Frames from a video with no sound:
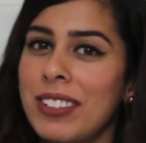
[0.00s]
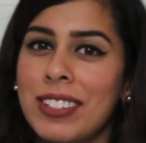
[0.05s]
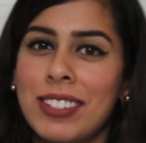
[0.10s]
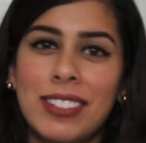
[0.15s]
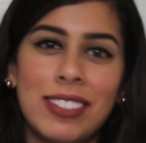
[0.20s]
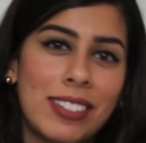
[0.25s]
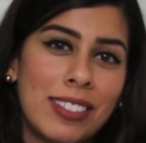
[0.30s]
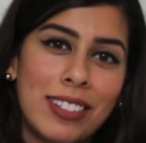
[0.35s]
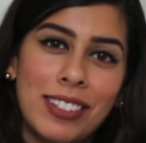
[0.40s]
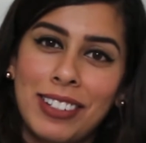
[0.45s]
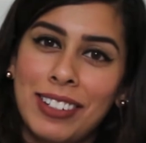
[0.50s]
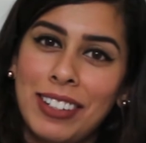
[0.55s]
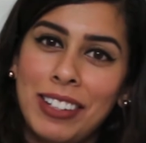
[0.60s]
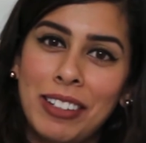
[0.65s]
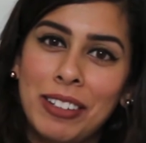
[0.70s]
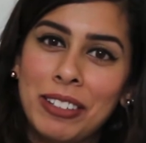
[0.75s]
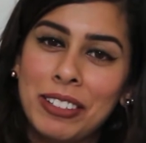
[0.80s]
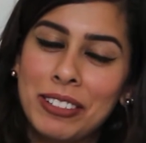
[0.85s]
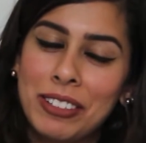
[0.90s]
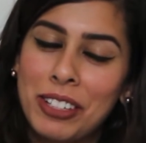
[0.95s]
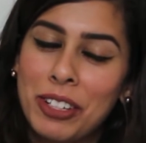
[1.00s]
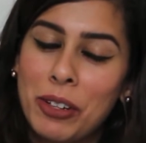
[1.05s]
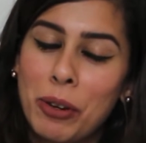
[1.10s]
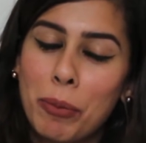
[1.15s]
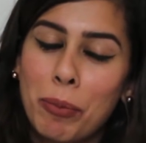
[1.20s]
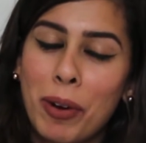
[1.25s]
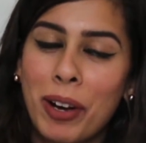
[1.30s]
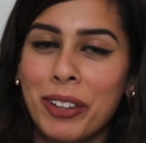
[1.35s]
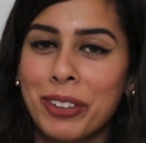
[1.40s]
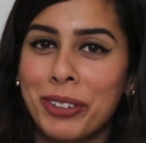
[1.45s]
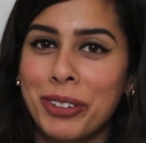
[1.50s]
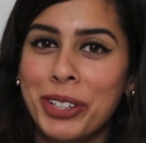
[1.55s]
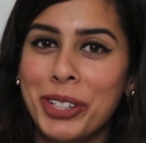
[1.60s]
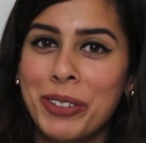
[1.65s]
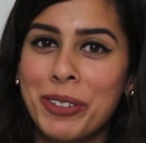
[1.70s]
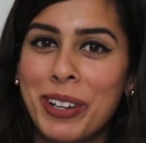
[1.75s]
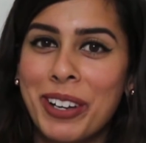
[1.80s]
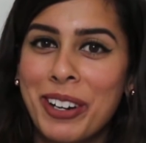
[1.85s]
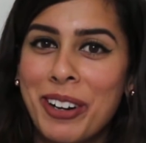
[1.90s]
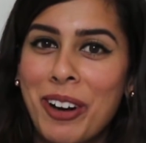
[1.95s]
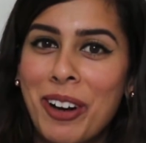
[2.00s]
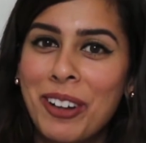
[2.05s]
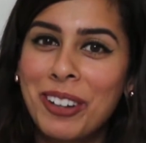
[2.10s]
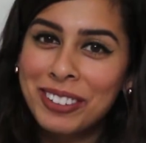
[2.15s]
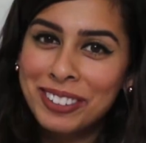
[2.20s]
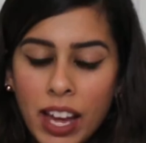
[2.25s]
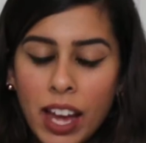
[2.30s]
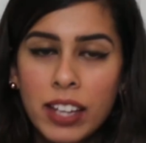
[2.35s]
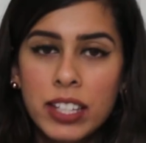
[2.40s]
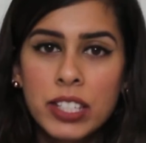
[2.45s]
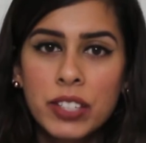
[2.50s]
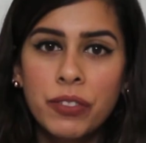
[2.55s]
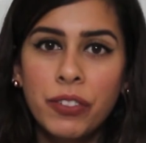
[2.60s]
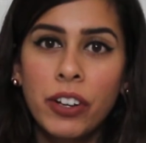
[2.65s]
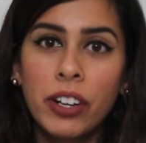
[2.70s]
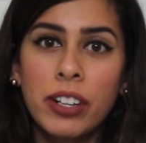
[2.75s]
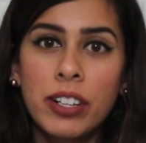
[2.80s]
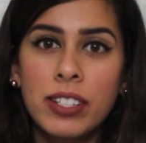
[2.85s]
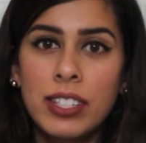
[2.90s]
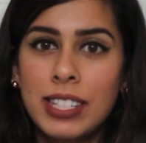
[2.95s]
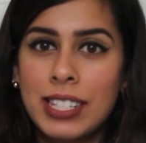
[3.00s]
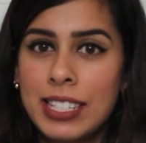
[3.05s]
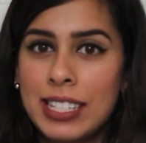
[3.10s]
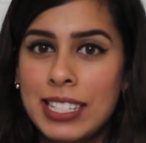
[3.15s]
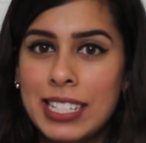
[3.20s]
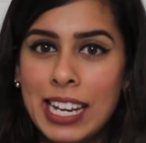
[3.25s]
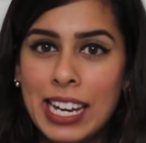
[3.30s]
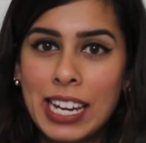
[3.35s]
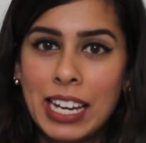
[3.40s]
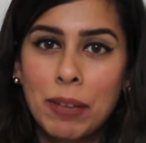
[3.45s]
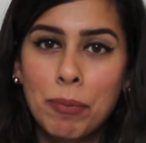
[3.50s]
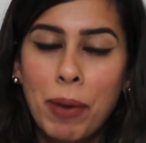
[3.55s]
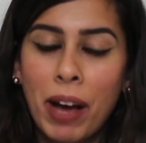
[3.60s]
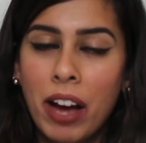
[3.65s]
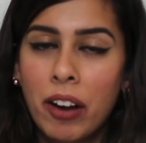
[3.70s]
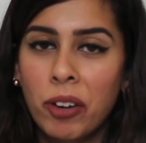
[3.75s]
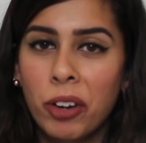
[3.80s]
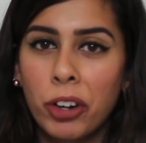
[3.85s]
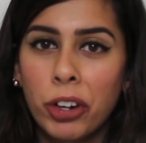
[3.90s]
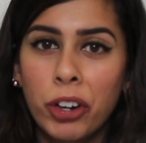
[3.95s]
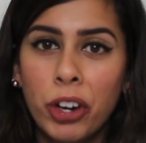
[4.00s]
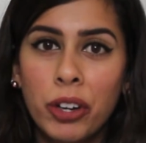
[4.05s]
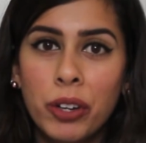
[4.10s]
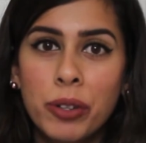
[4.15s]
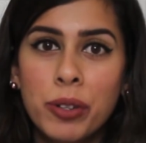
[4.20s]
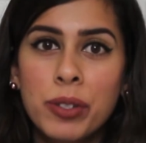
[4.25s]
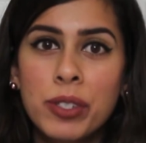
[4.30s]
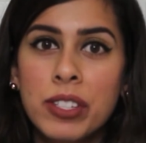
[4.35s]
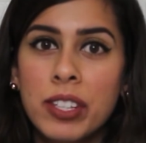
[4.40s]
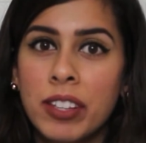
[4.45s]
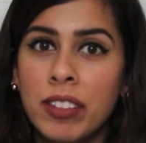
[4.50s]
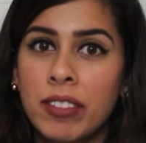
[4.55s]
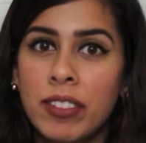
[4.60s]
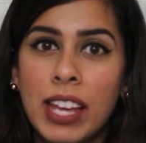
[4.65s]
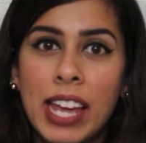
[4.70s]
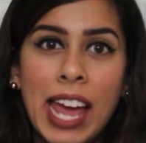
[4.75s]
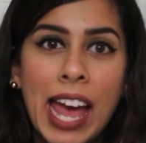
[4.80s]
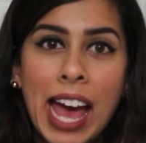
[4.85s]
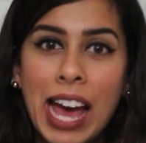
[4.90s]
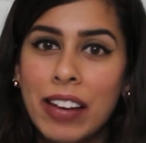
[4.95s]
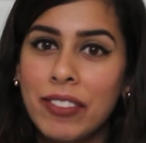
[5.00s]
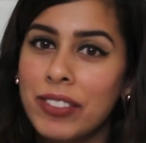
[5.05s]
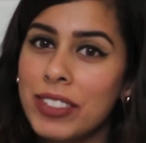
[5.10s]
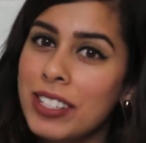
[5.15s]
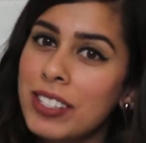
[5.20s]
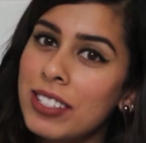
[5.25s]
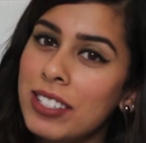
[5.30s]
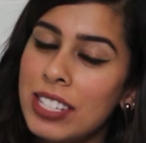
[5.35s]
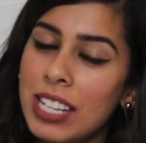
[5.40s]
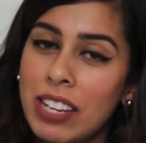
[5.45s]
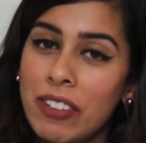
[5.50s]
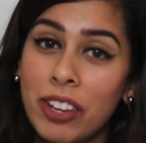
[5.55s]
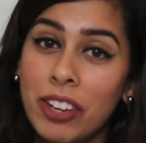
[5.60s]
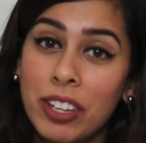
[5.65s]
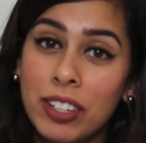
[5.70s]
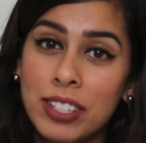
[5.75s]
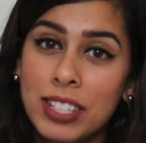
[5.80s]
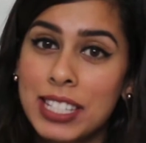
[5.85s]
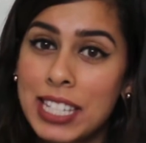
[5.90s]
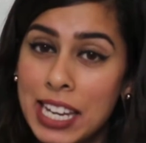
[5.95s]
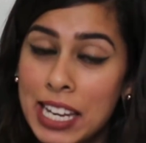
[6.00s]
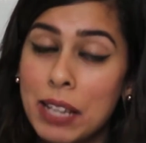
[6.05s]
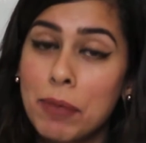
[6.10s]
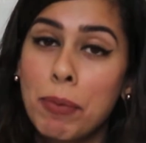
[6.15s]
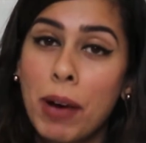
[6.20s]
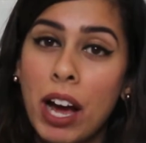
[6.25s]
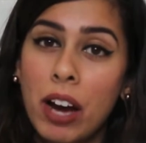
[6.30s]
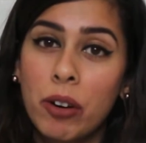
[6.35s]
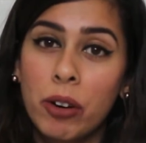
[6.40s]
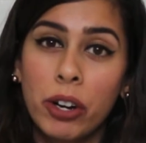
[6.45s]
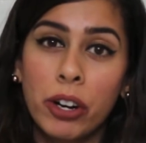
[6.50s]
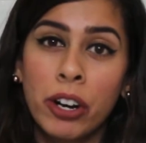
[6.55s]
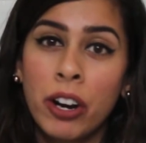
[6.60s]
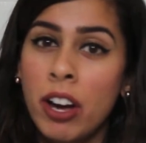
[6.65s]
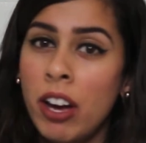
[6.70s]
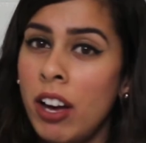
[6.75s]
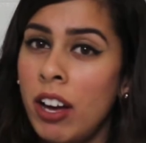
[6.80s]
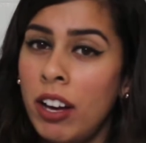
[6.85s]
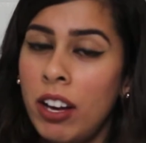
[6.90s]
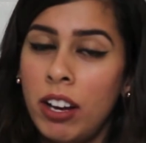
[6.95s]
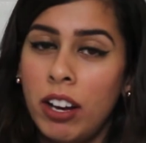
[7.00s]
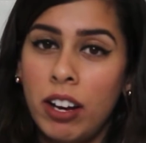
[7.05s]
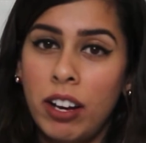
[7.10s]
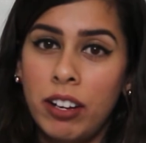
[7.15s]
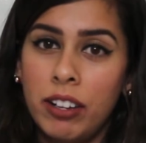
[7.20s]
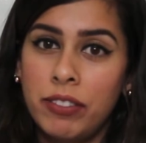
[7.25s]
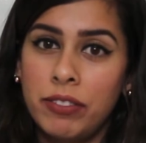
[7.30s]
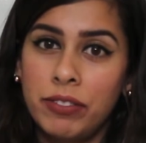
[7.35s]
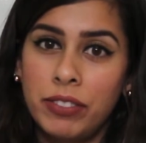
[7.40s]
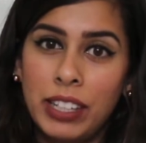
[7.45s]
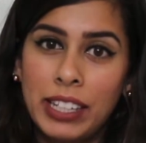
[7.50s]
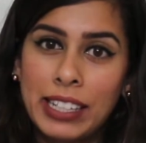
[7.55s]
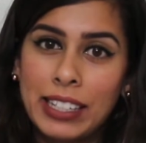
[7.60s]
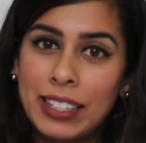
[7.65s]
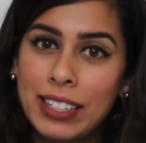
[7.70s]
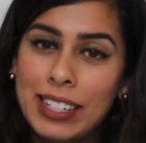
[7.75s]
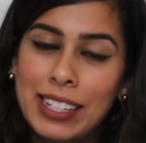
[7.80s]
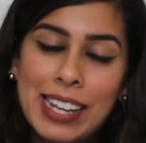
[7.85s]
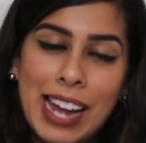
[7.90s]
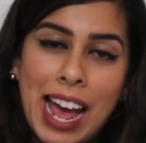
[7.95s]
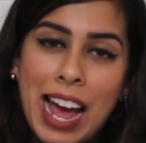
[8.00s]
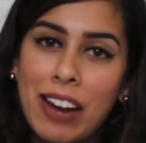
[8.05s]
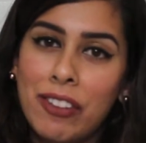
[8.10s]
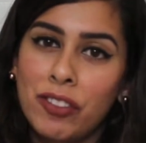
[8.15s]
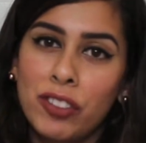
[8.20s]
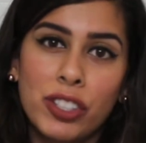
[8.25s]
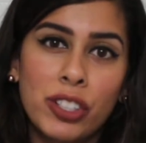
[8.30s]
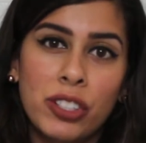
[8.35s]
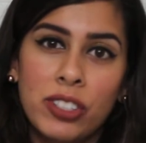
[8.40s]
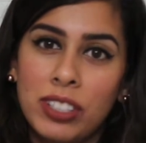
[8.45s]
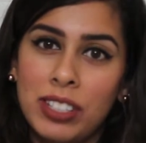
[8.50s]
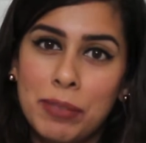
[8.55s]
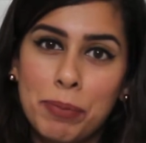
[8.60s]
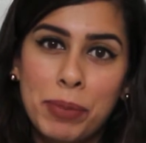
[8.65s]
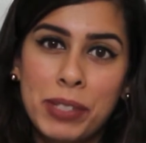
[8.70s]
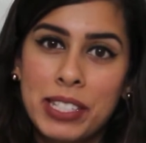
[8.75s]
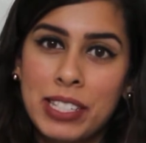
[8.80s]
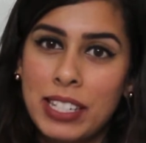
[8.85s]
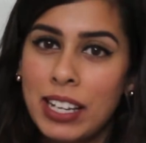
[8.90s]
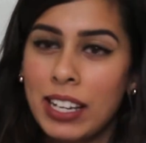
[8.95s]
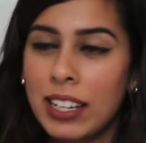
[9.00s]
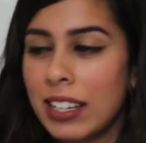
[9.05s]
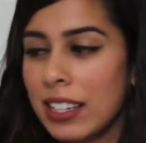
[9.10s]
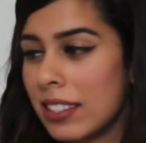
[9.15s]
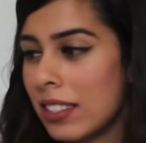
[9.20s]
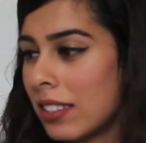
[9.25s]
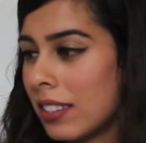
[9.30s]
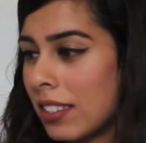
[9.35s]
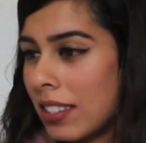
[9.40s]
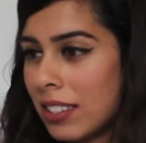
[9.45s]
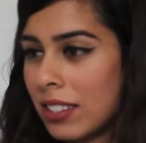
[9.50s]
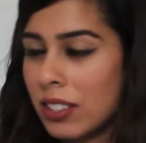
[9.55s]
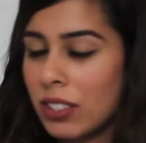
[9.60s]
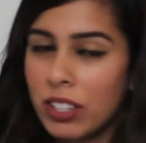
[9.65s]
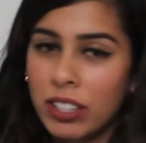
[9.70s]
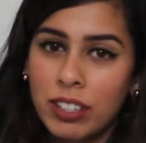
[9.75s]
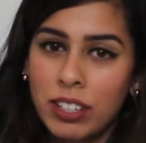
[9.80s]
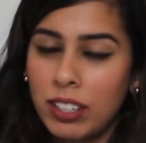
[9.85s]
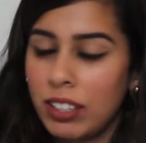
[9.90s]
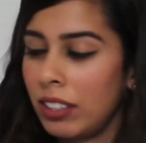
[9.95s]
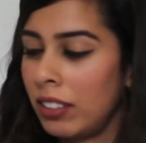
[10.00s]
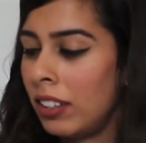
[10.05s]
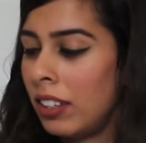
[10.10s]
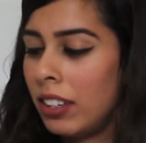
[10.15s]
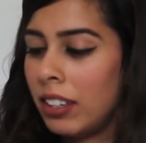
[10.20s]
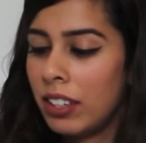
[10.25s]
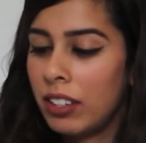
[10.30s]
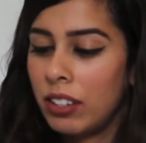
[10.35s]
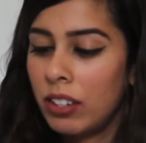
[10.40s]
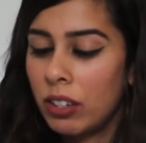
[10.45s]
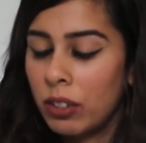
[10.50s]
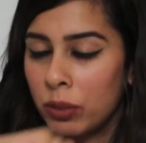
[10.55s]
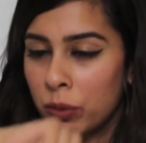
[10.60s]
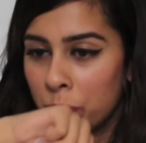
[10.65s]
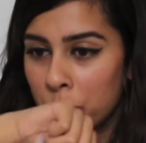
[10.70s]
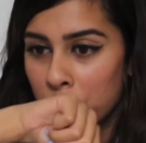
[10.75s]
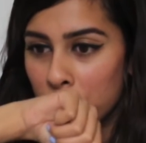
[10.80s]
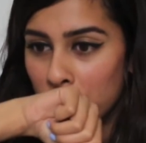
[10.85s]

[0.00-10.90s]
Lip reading: this is gonna, you know, bother you at all. As far as staying power goes, they have the staying power of like an average lipstick. It's gonna, you know,